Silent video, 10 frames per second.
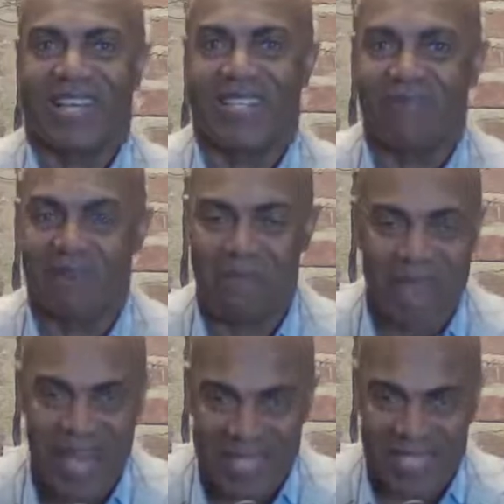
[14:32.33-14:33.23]
the
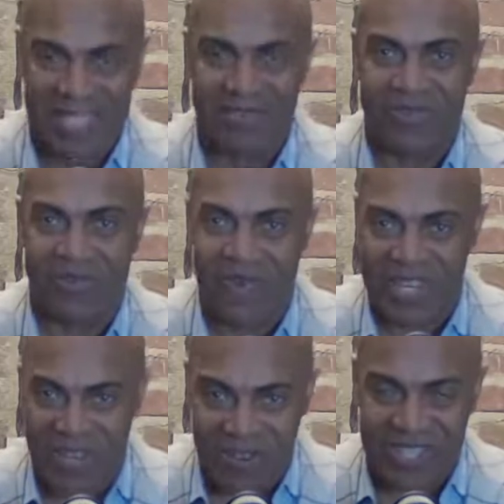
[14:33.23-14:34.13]
amazing
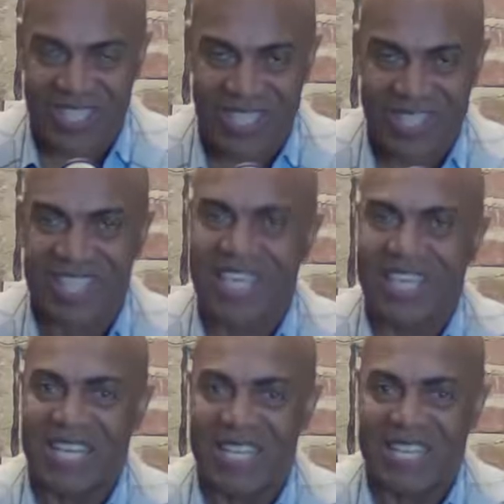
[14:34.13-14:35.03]
one and only
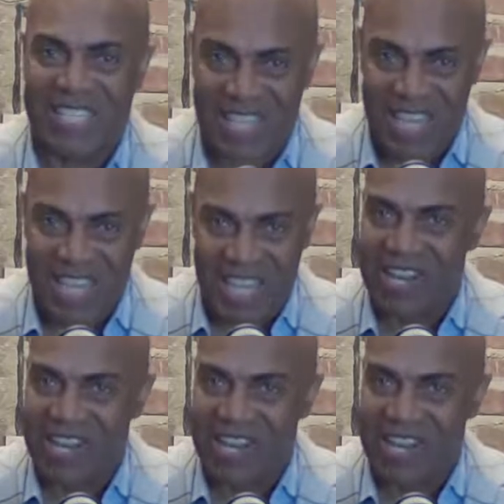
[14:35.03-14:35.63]
Chef